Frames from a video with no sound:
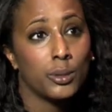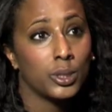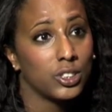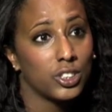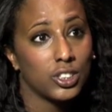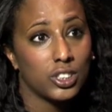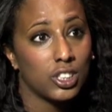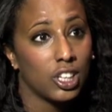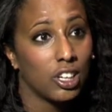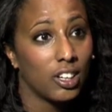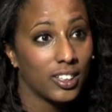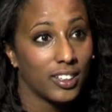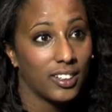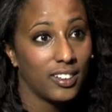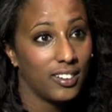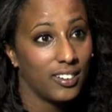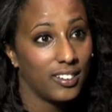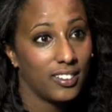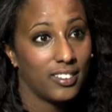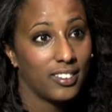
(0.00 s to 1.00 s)
I was just
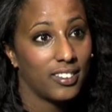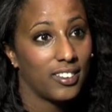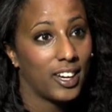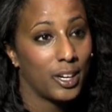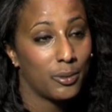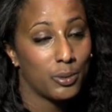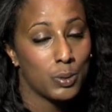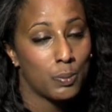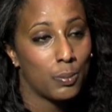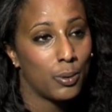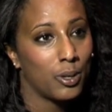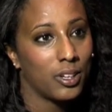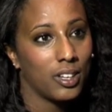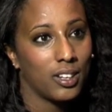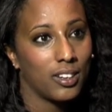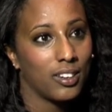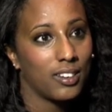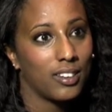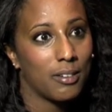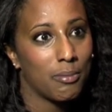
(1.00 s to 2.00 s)
lucky that I was born
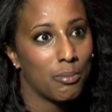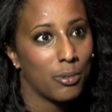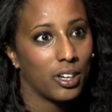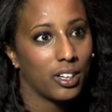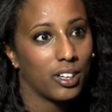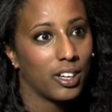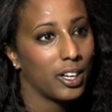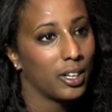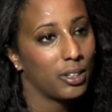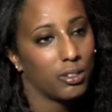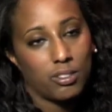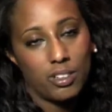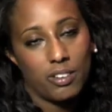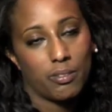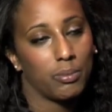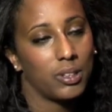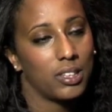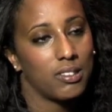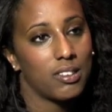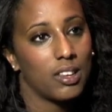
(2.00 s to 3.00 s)
in Denmark. I could
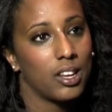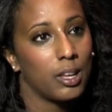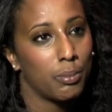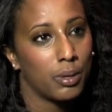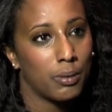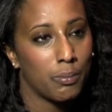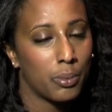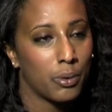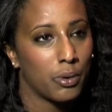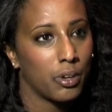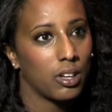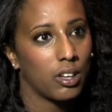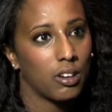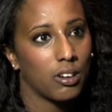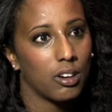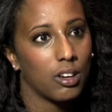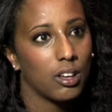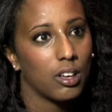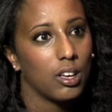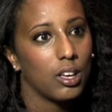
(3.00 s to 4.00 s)
have easily been born
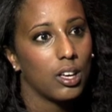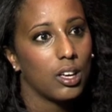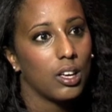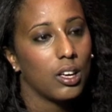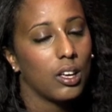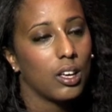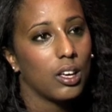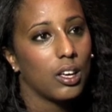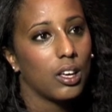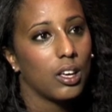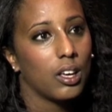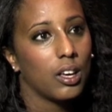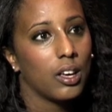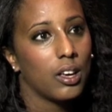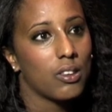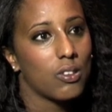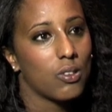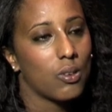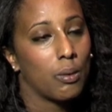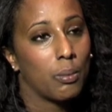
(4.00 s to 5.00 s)
here.
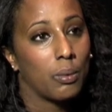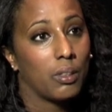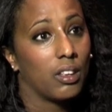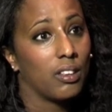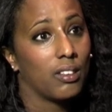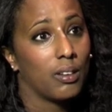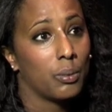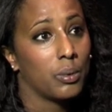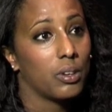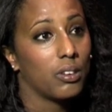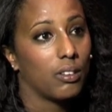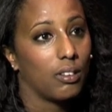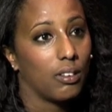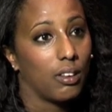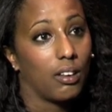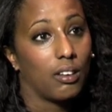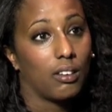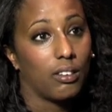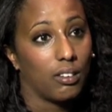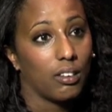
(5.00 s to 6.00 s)
So I believe
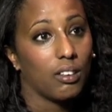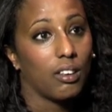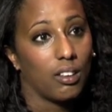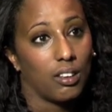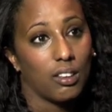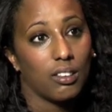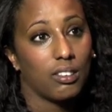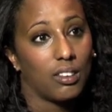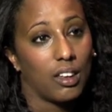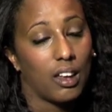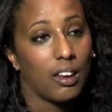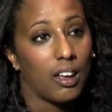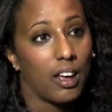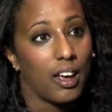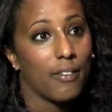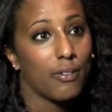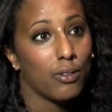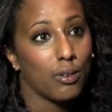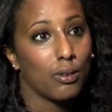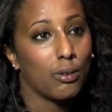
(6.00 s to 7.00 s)
that I
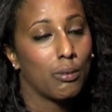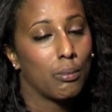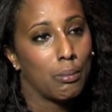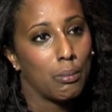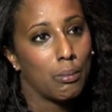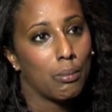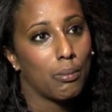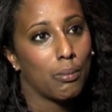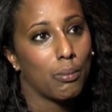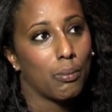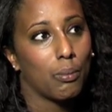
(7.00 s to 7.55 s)
have to do